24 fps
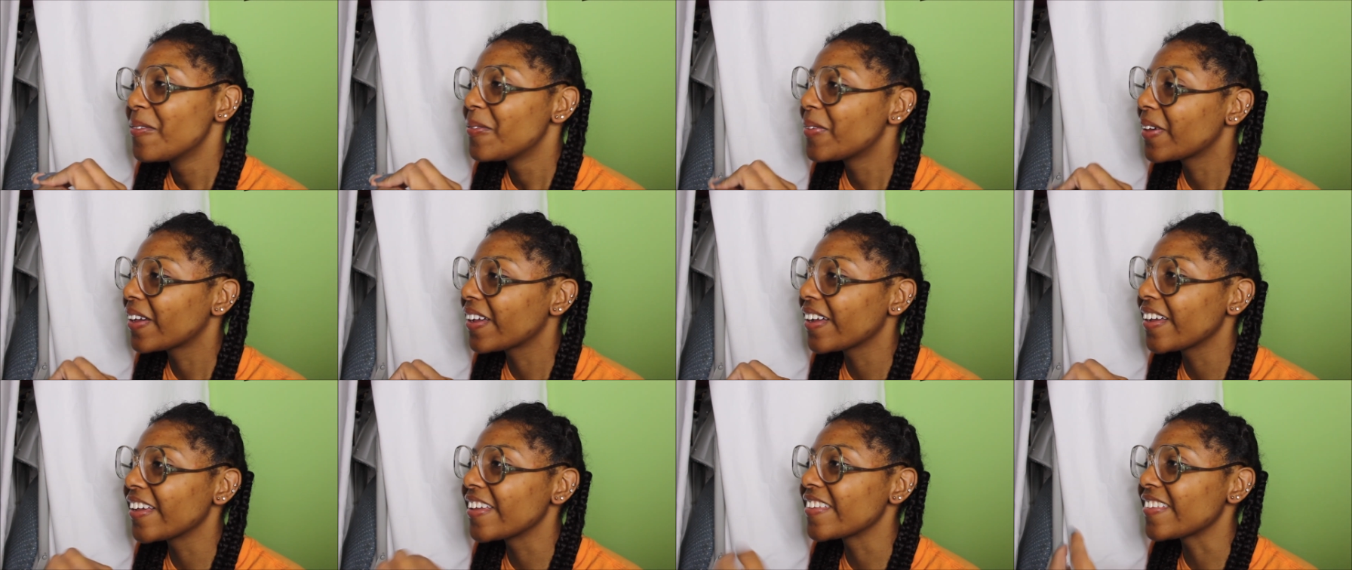
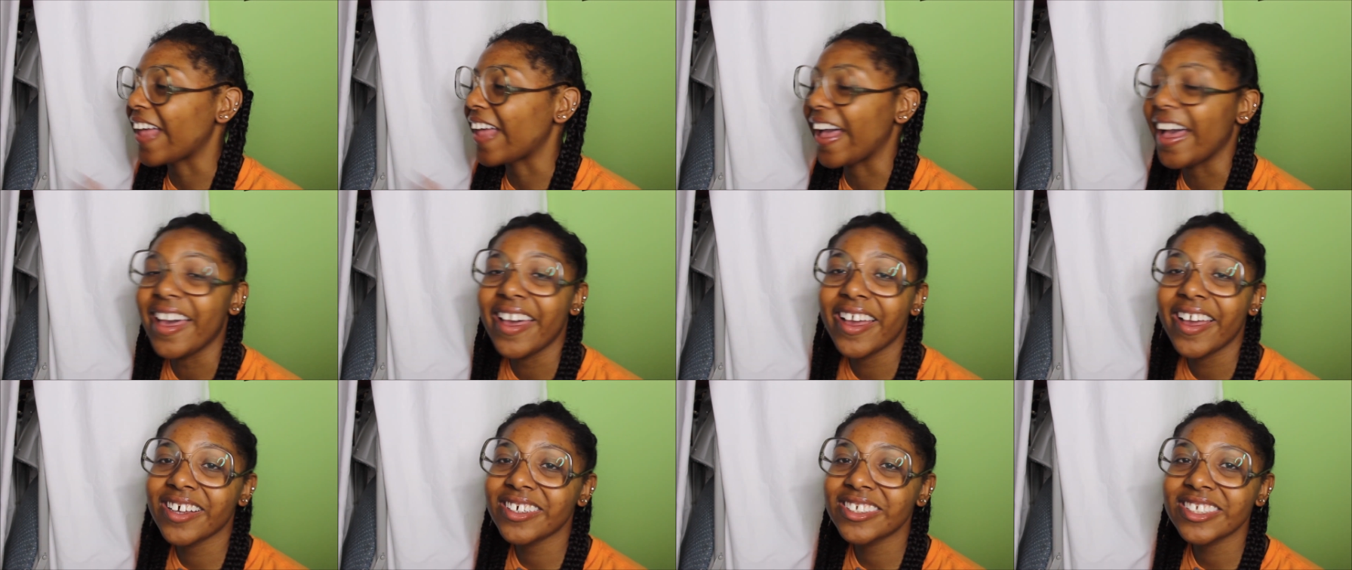because
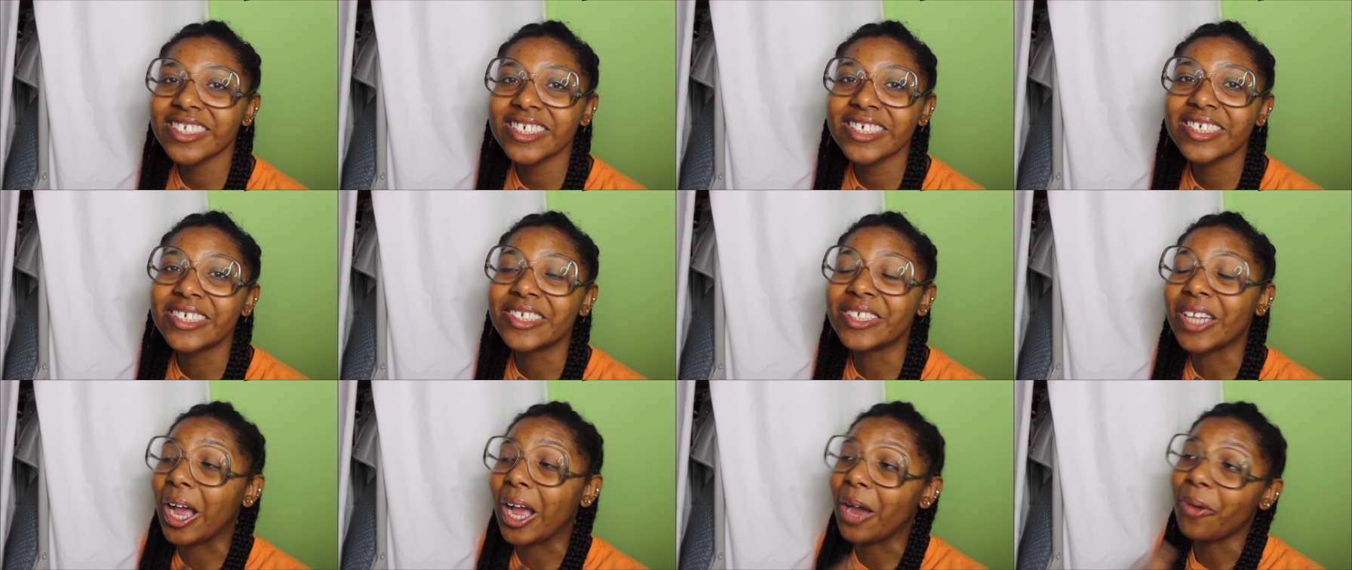I
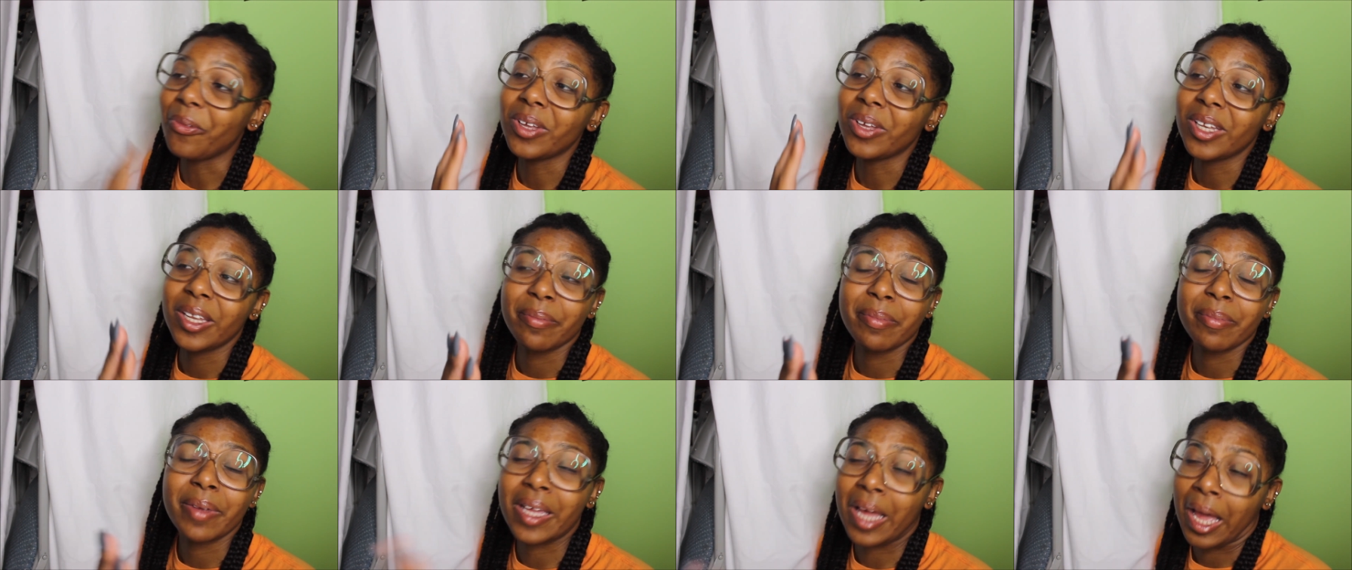actually I will
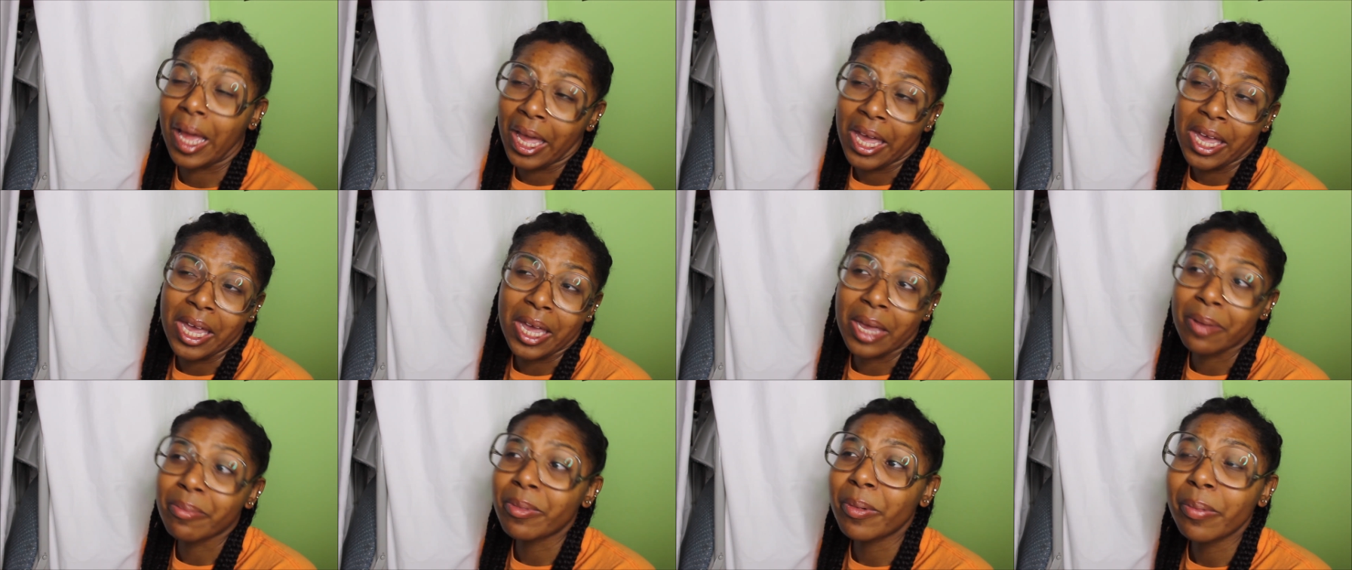admit I
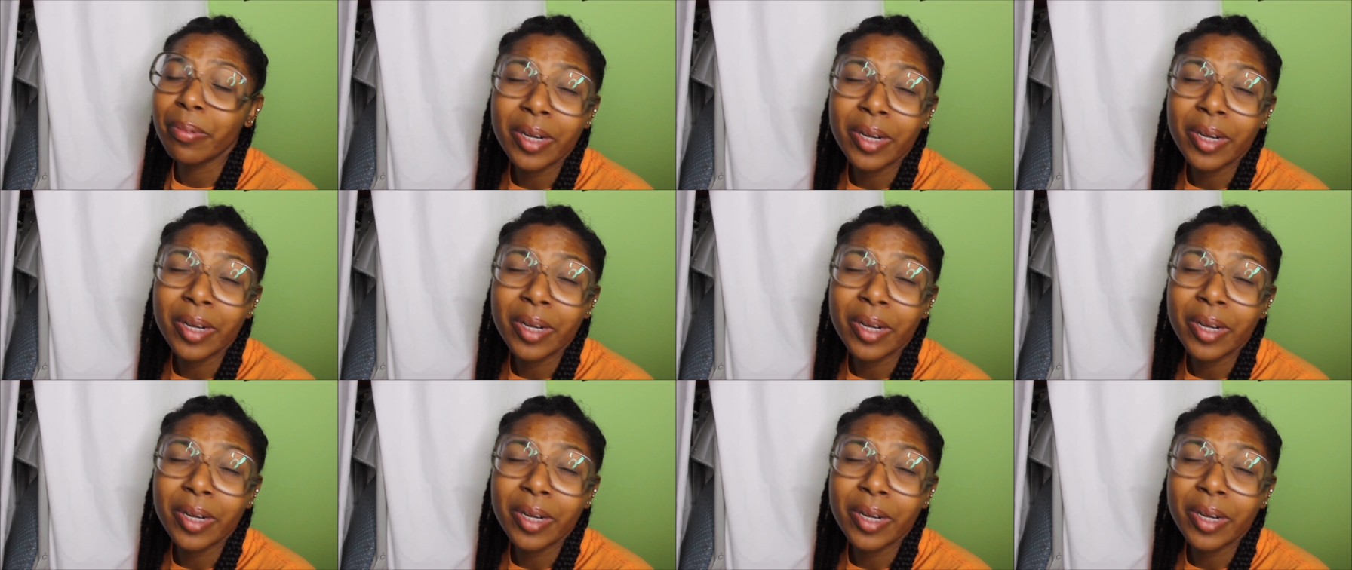am a